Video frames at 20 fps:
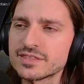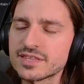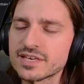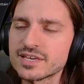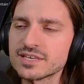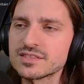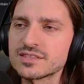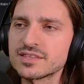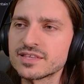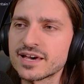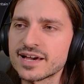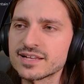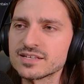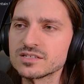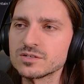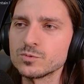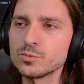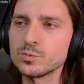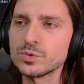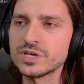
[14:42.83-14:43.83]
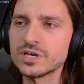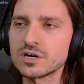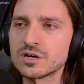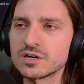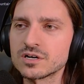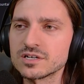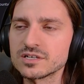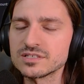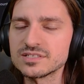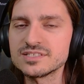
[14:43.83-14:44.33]
I think that we
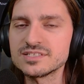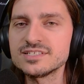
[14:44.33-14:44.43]
are